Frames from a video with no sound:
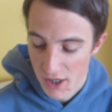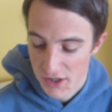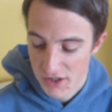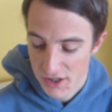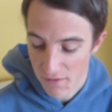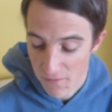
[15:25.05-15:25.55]

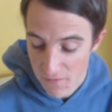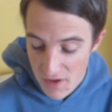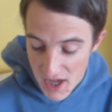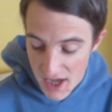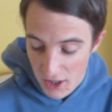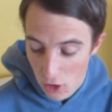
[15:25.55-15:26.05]

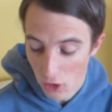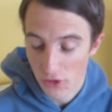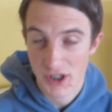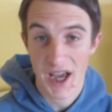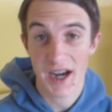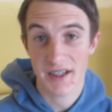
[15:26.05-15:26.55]
severe
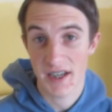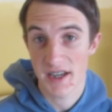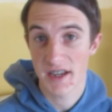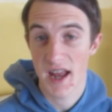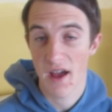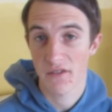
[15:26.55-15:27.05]
contact and he
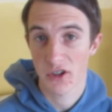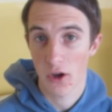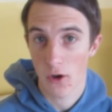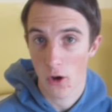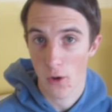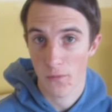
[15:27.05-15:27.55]
did have to go
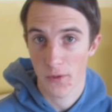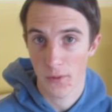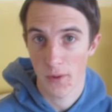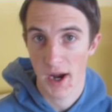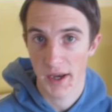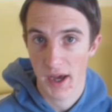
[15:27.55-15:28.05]
off the
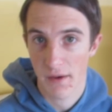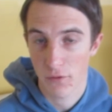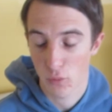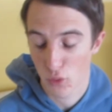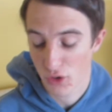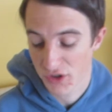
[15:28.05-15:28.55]
ground
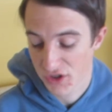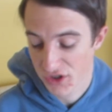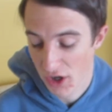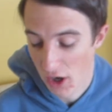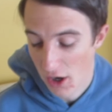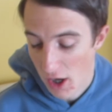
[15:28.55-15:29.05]
afterwards.
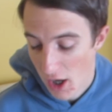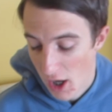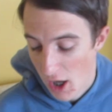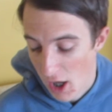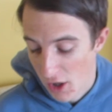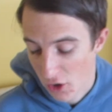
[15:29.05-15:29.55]
So
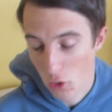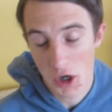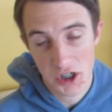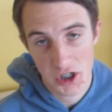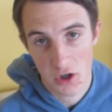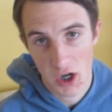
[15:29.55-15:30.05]
the
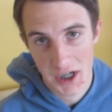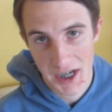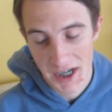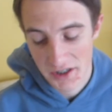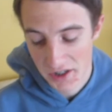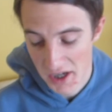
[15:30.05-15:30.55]
question I
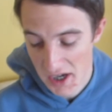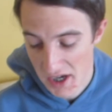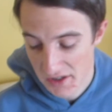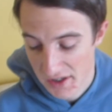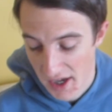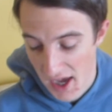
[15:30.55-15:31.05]
ask
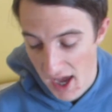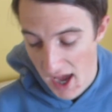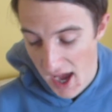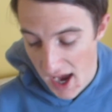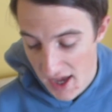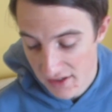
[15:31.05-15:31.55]
is,
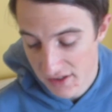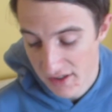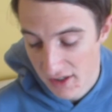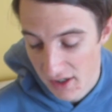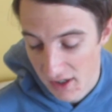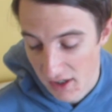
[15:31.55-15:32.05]

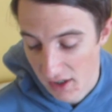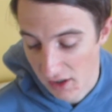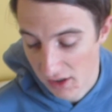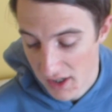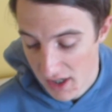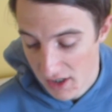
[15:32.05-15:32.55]
has
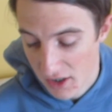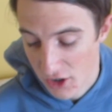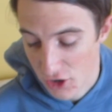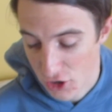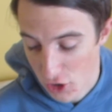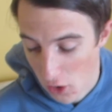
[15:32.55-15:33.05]

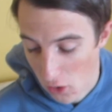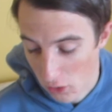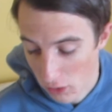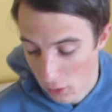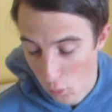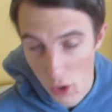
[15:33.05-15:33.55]
Lin
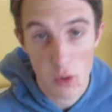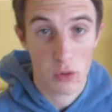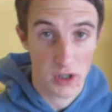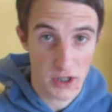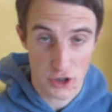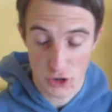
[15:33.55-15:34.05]
Jong, or will
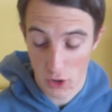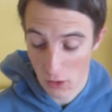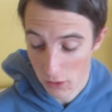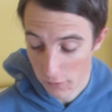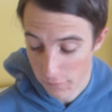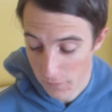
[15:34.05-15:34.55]
Lin
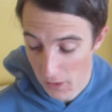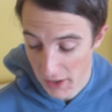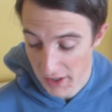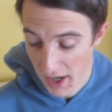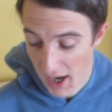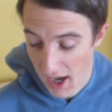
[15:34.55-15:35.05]
Jong
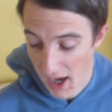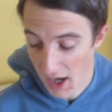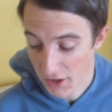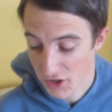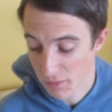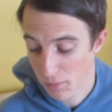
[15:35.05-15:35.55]
find it
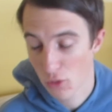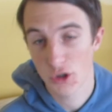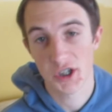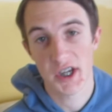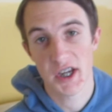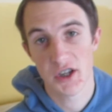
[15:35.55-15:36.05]
hard to
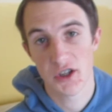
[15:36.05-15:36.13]
push